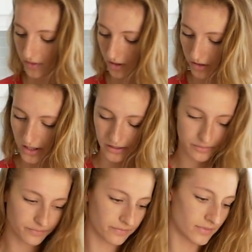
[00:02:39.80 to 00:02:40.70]
All
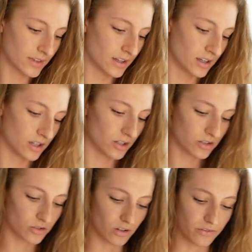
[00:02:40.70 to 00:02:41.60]
right,
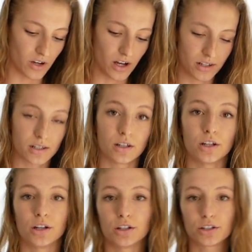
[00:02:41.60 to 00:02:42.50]
so I've got
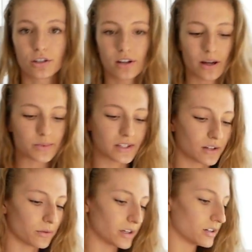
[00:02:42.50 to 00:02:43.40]
2 cups
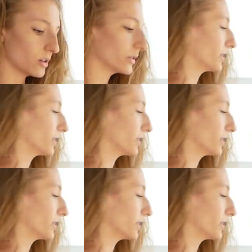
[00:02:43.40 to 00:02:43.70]
liquid going